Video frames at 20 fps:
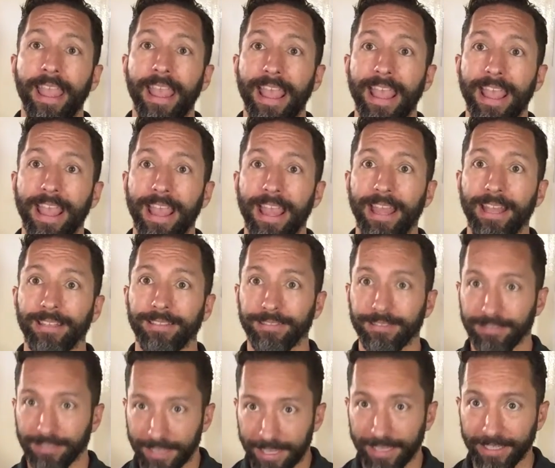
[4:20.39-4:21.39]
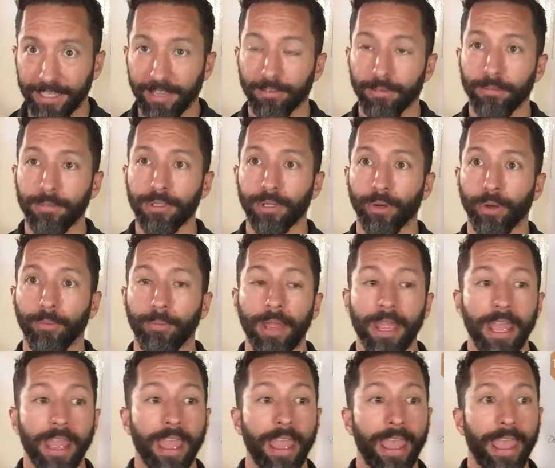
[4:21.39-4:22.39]
and give them to
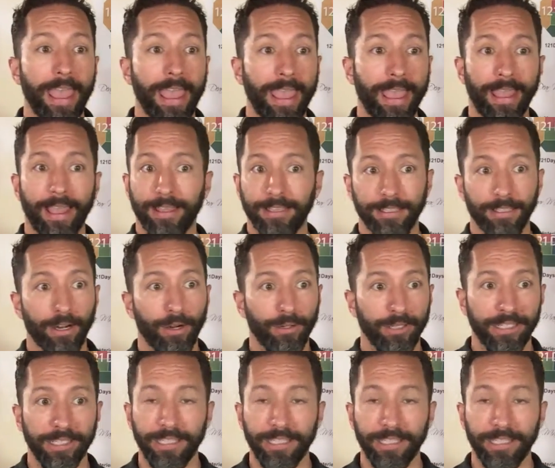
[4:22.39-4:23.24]
them.